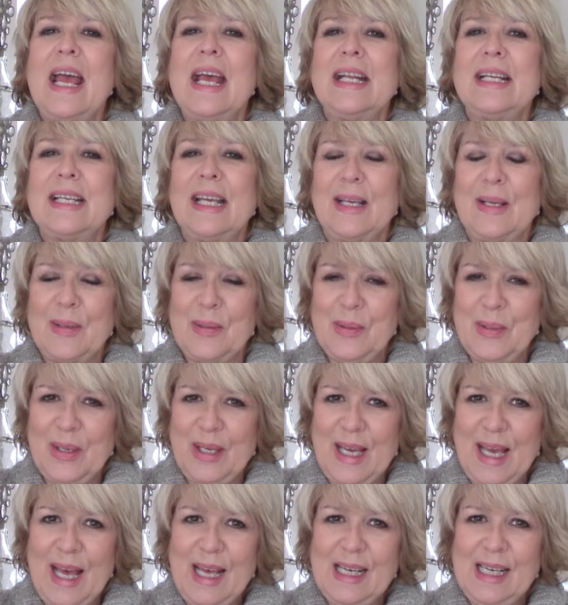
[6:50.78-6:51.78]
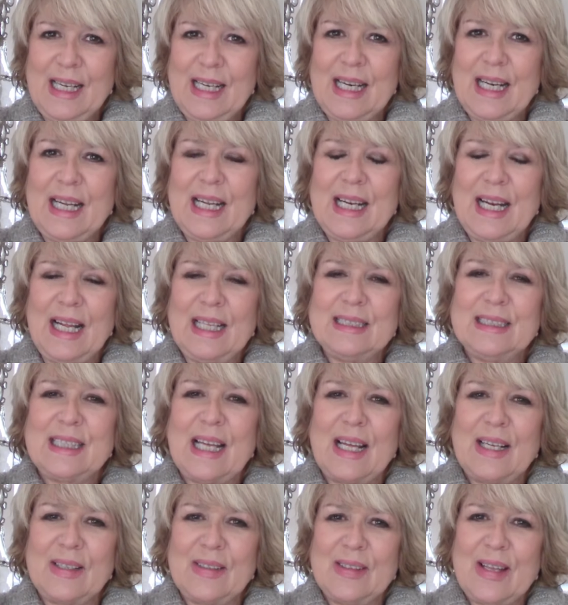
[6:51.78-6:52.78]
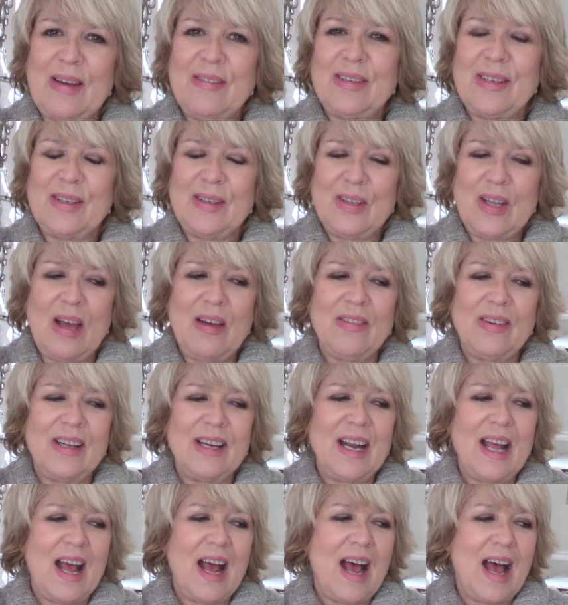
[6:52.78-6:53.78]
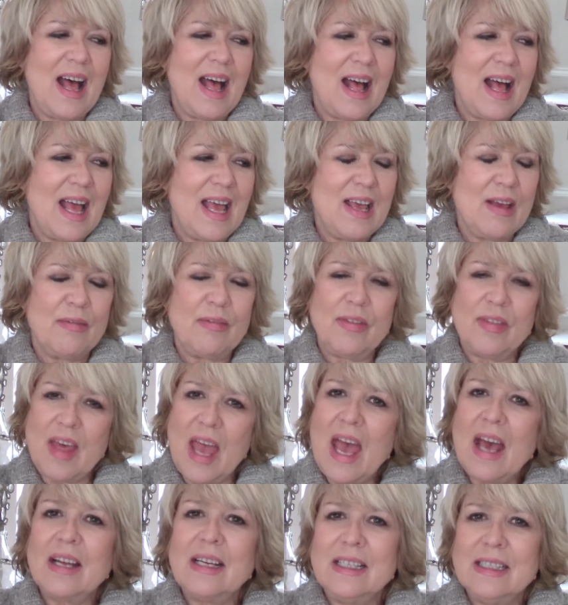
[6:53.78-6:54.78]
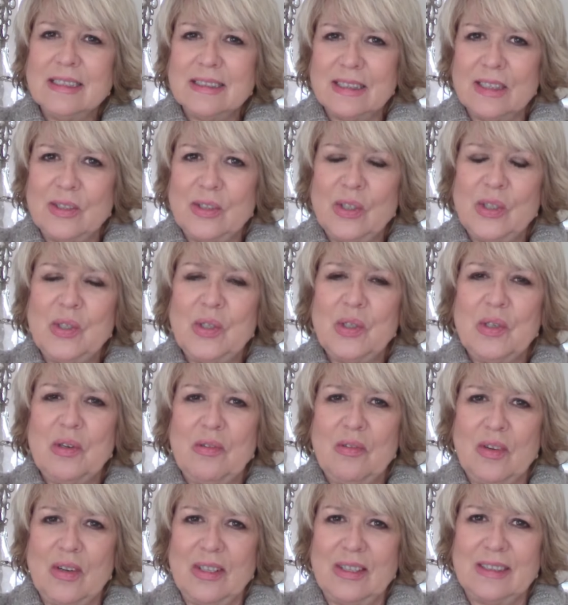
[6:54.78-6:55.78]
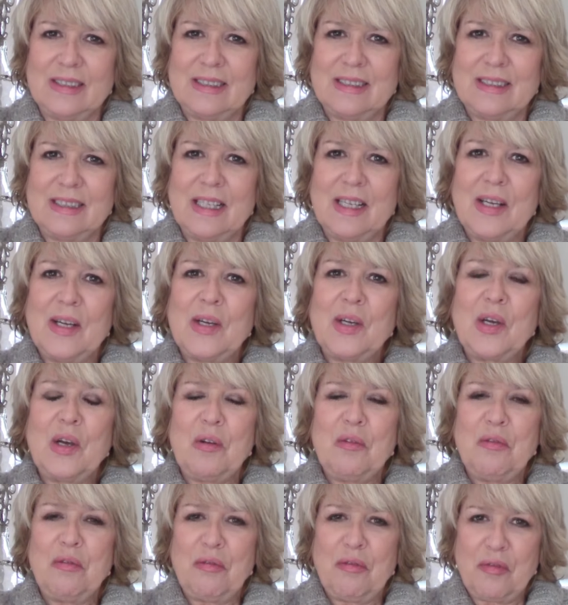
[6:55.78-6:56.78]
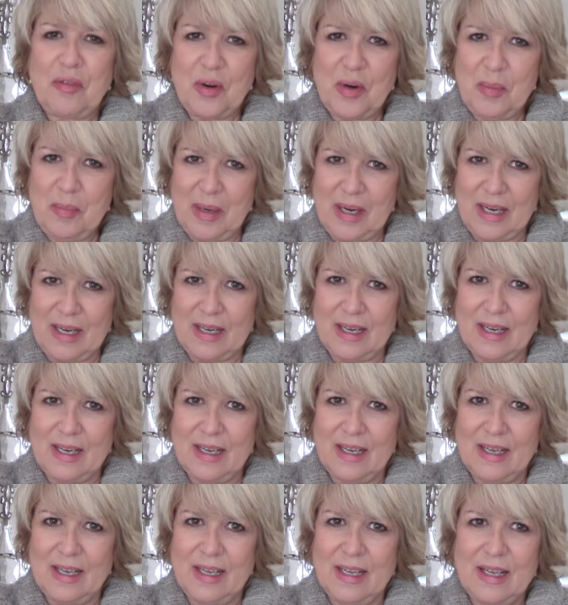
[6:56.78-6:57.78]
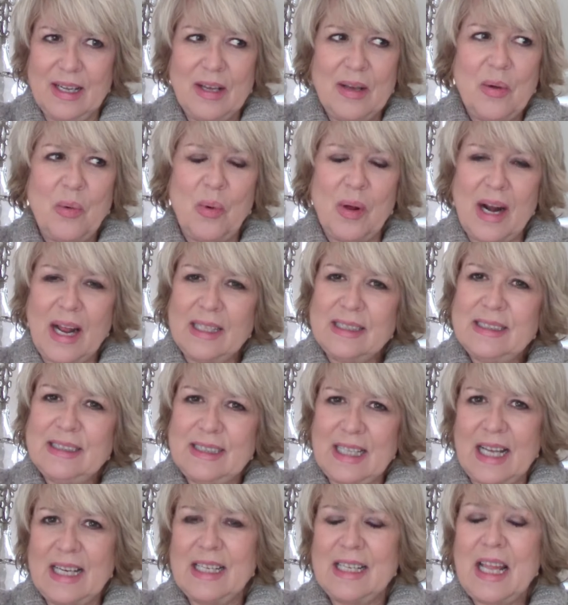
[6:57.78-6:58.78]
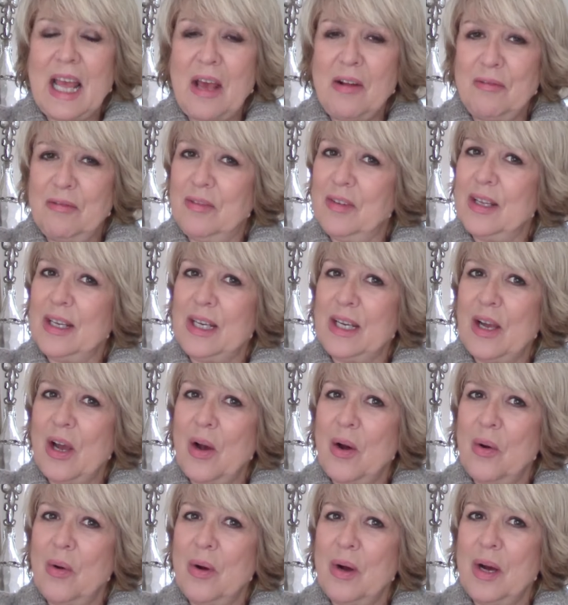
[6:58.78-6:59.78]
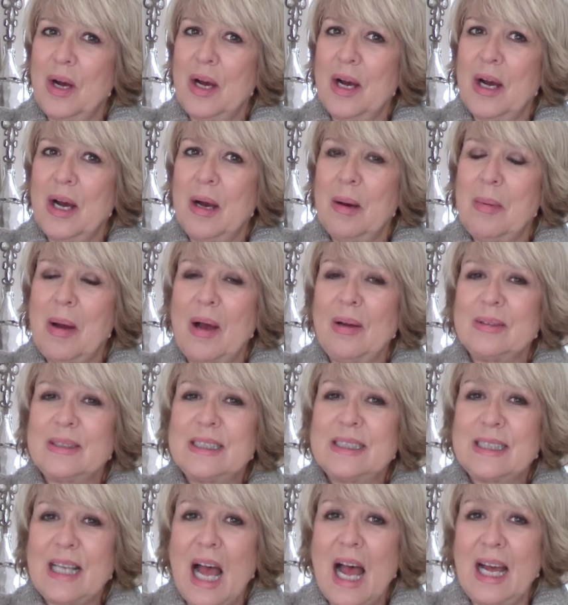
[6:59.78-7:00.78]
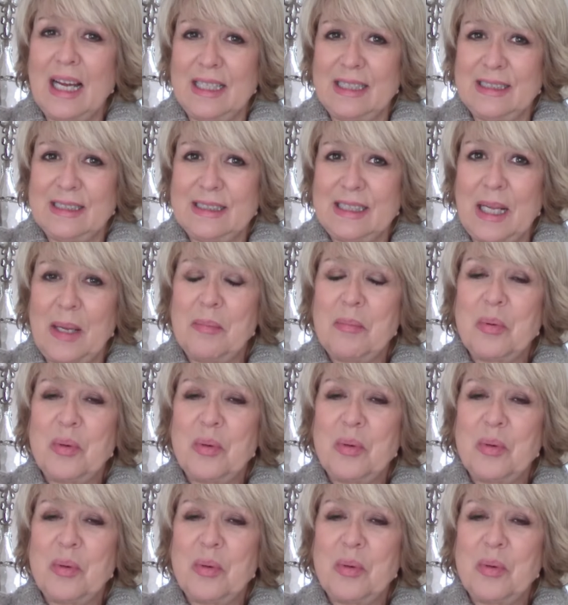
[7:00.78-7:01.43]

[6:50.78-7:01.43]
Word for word: Take a look at it. It ends on 1111. If that isn't the universe confirming what I said in that video, about signs and